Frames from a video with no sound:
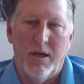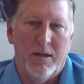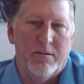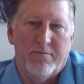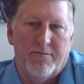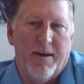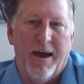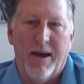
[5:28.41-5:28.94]
And
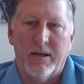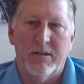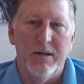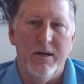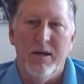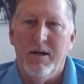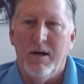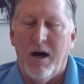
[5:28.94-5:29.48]
in fact,
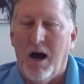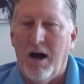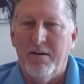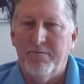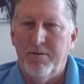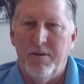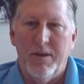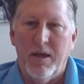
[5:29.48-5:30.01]

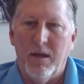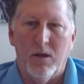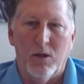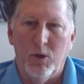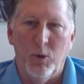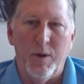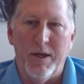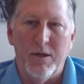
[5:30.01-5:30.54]
often they
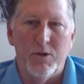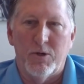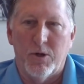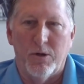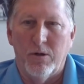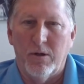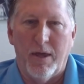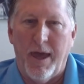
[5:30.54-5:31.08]
include
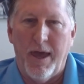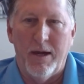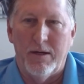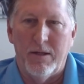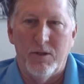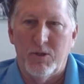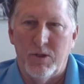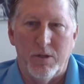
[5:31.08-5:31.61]
internal
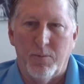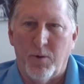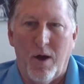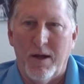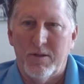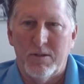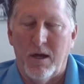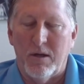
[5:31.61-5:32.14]
candidates in the
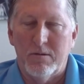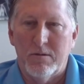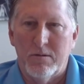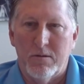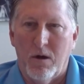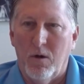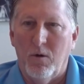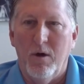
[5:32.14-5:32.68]
process.
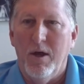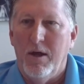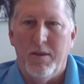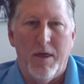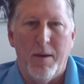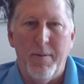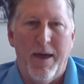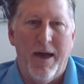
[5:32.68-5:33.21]
So
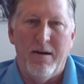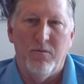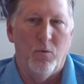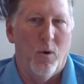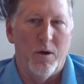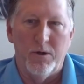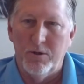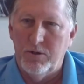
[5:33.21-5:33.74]
they may have
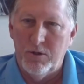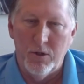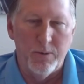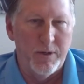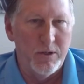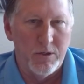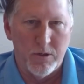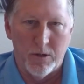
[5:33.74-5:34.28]
one or two
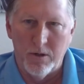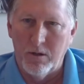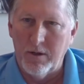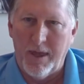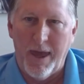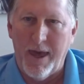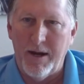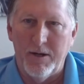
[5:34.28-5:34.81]
internal
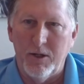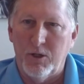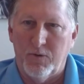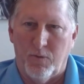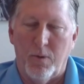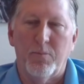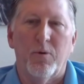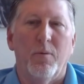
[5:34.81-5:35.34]
candidates
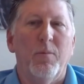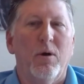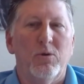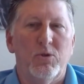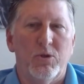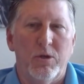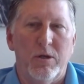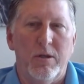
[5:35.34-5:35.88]
for a
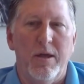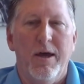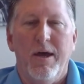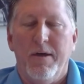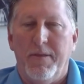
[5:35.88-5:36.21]
promotion.